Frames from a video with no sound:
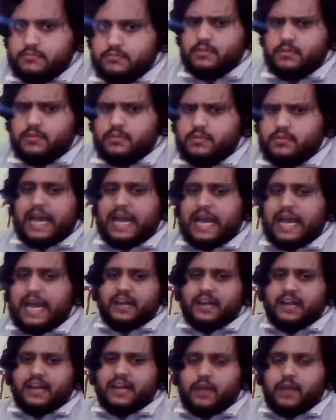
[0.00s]
yeah,
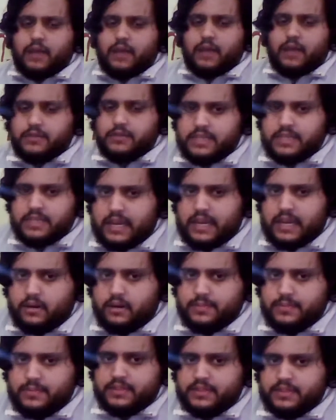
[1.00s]
I know, I understand. I
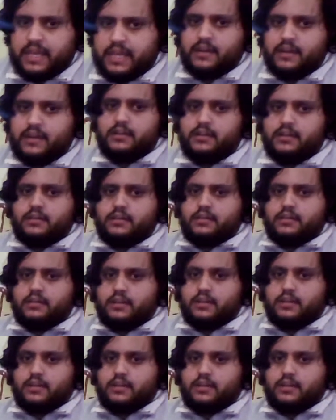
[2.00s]
heard about that.